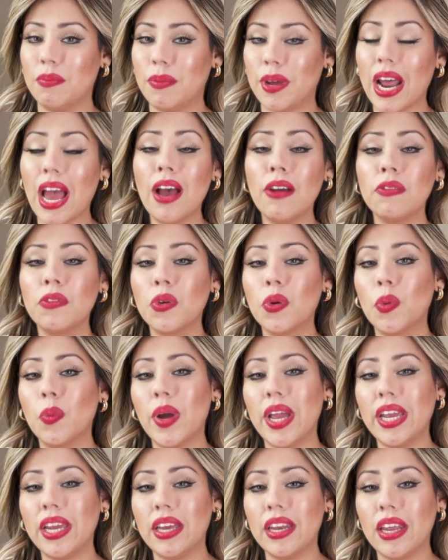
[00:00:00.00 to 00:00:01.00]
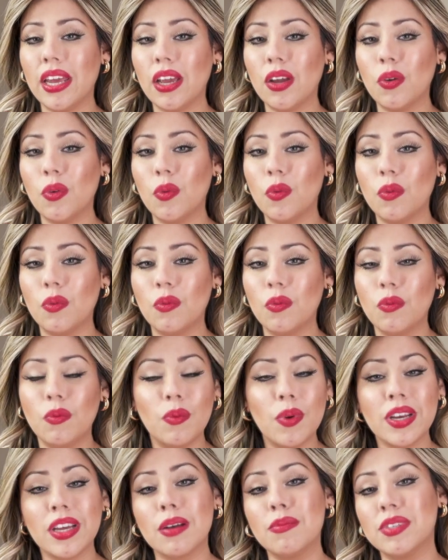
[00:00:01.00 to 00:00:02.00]
But after awakening,
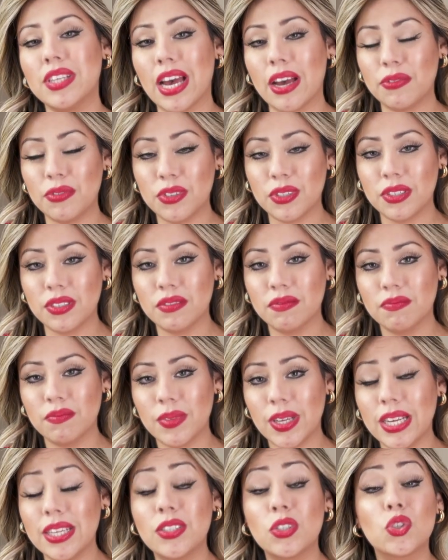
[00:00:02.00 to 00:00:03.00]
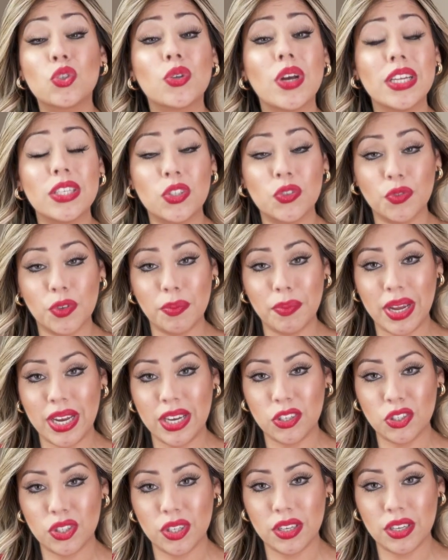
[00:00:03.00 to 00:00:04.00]
what comes after? It's
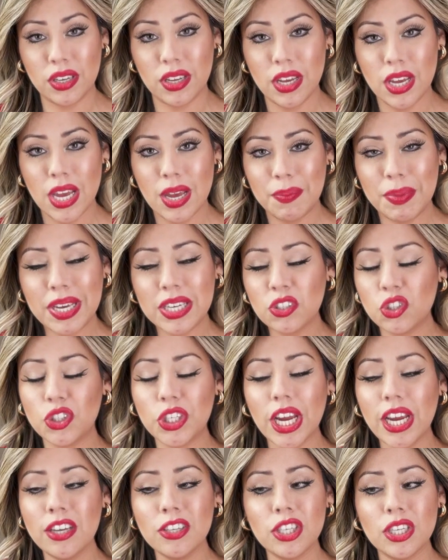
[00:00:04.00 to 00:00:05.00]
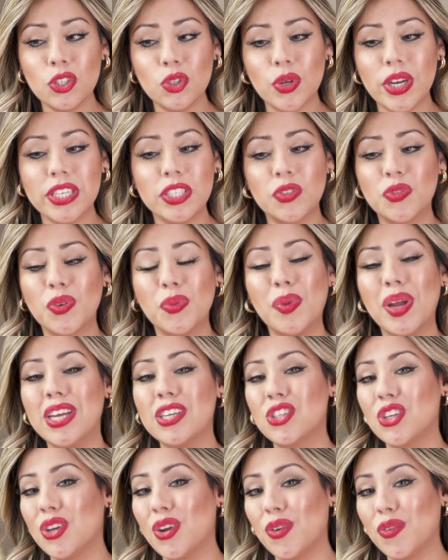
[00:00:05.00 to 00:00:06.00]
transformation. Because change and
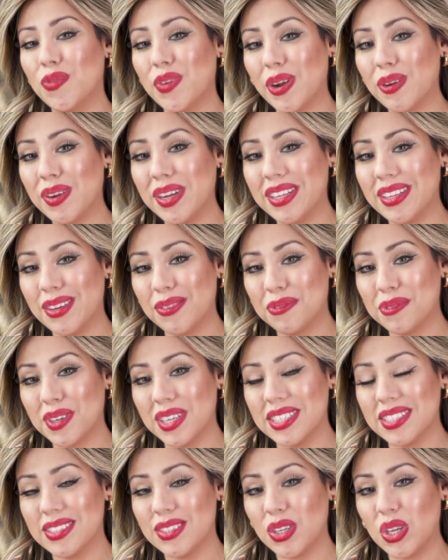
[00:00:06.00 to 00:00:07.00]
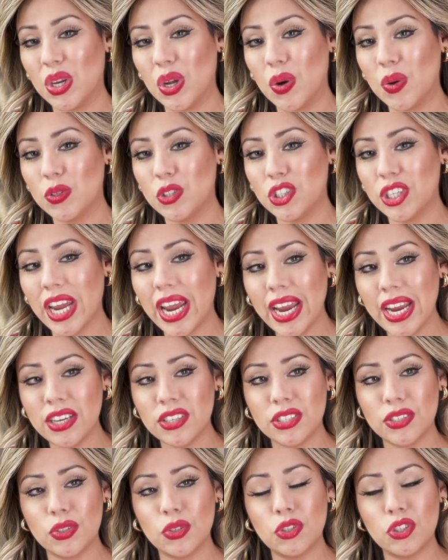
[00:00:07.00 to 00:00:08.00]
transformation are very different.
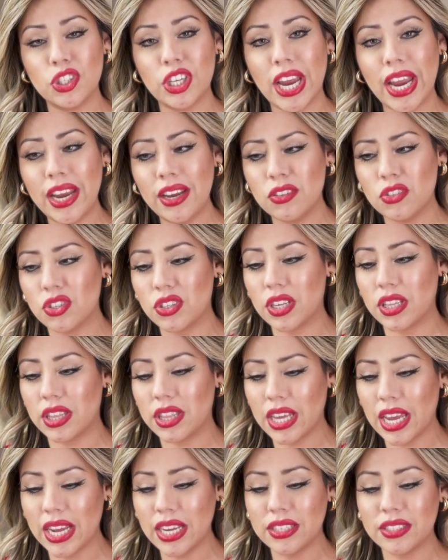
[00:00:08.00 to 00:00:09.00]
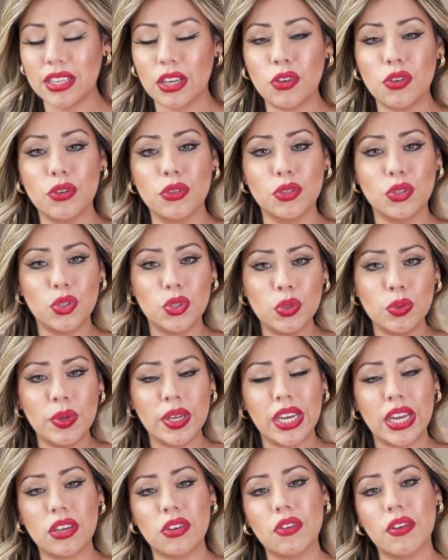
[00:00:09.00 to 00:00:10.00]
Change is you change the things that you're
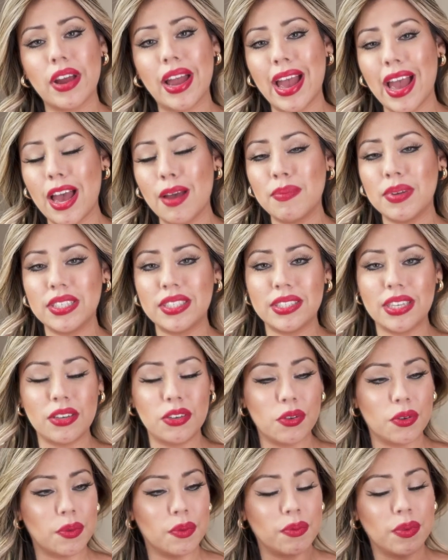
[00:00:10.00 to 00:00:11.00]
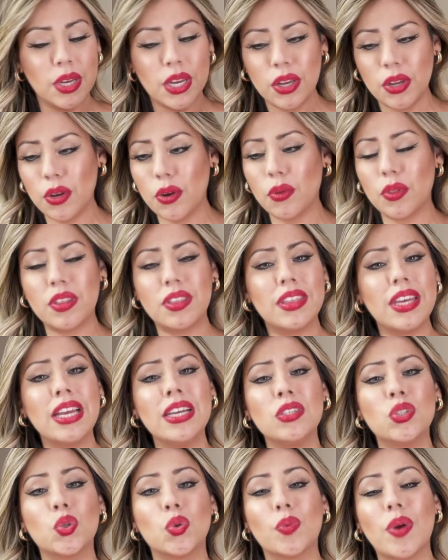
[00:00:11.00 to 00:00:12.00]
doing and your habits and the
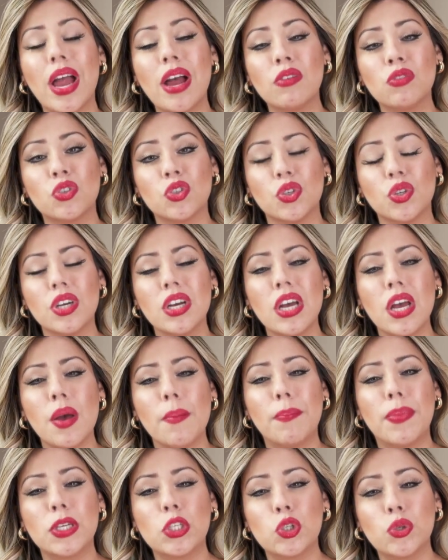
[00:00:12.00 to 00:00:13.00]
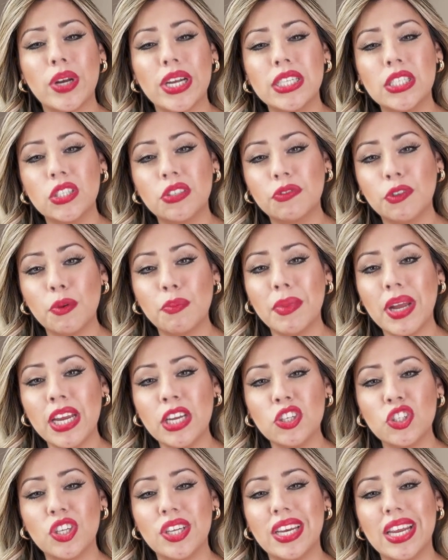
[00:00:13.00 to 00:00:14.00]
things around you. But
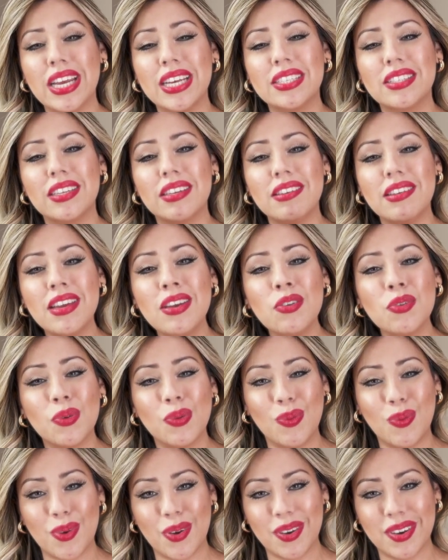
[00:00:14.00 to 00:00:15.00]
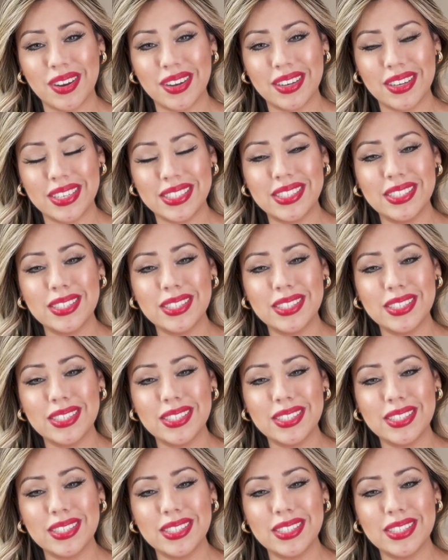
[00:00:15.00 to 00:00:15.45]
transformation is an inner work. It's